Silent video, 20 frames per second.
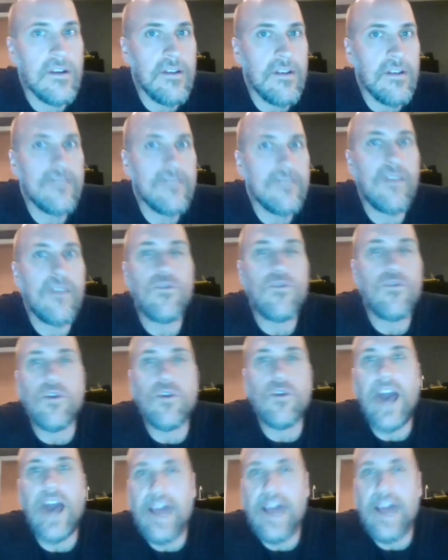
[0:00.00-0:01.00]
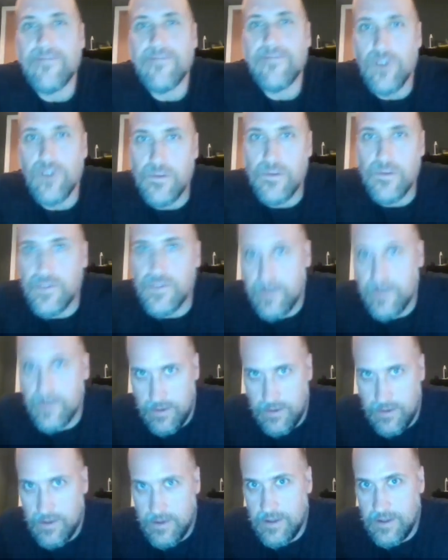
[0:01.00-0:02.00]
several adverbs
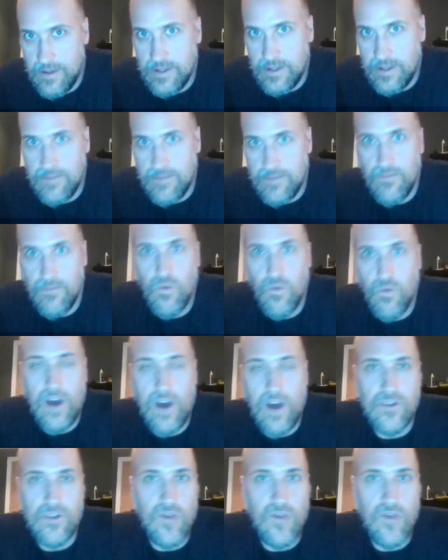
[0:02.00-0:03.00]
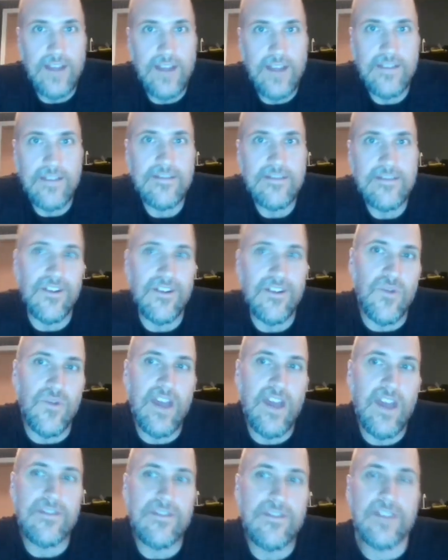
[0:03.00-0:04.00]
while you write this. So we
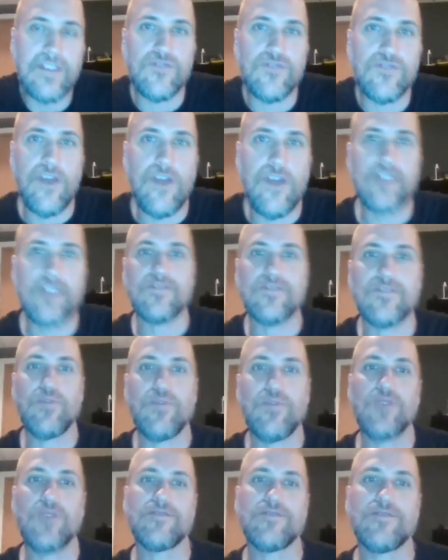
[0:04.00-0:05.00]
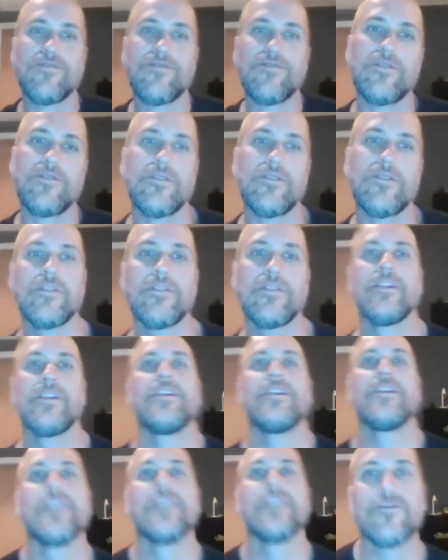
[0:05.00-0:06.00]
have the directions posted for your
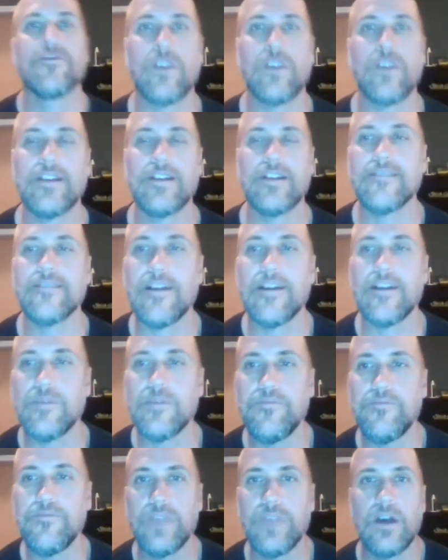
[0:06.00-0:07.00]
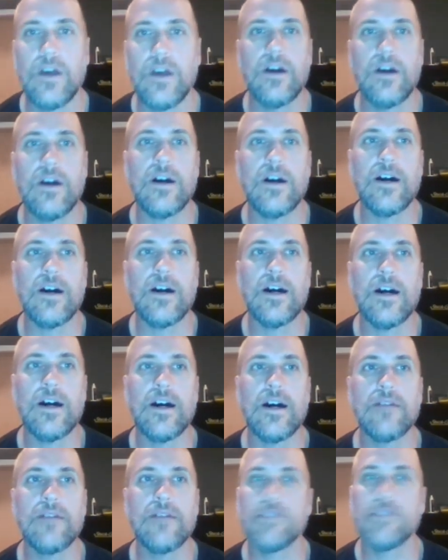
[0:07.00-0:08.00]
writing assignment.
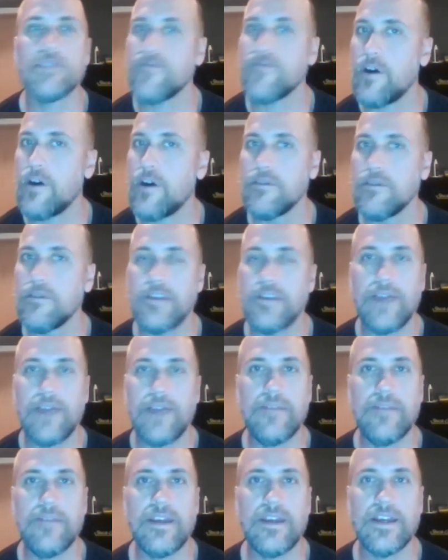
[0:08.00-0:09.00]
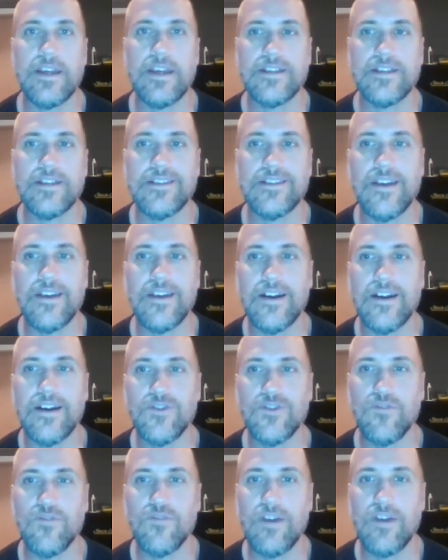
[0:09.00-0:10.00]
Uh, just follow them and uh,
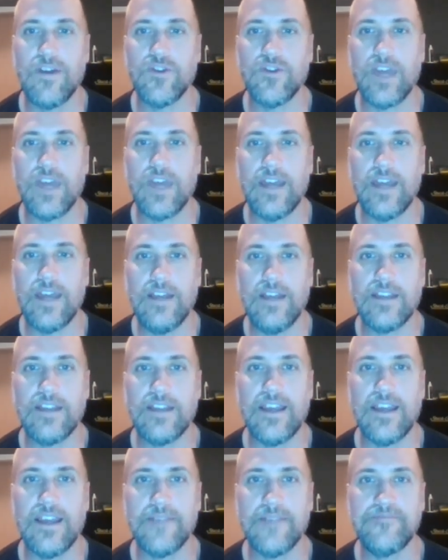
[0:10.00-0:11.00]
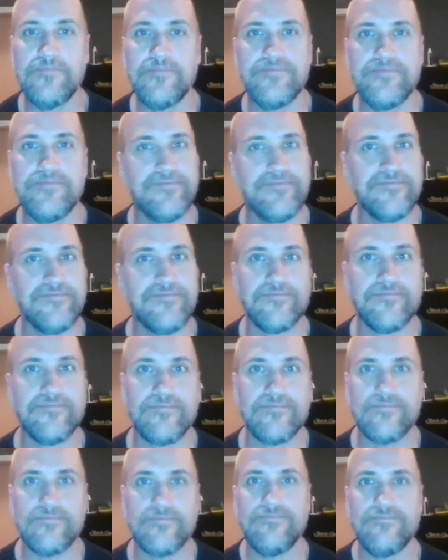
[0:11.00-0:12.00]
do the best you can, and then
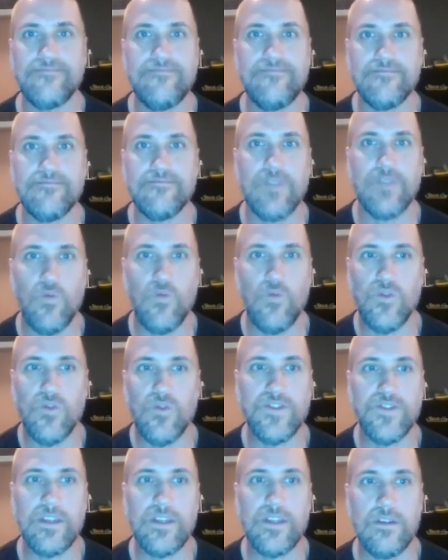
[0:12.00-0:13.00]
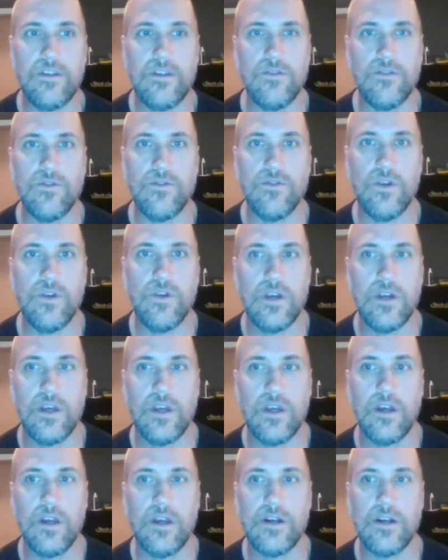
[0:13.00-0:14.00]
we'll see you
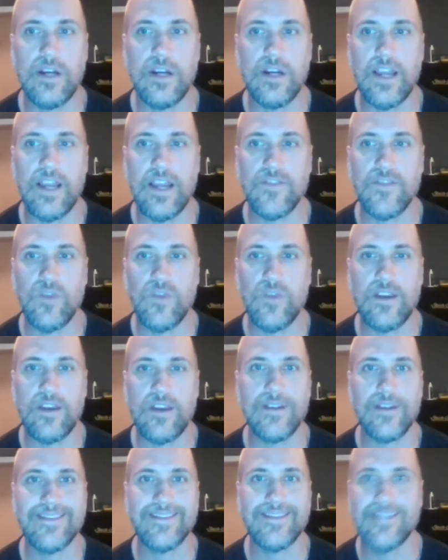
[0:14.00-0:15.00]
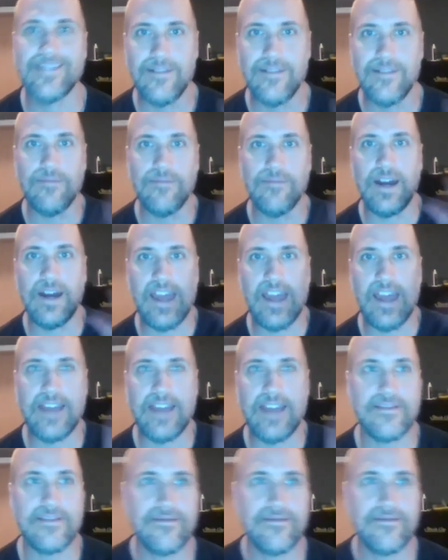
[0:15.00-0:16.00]
next week. Bye, gang.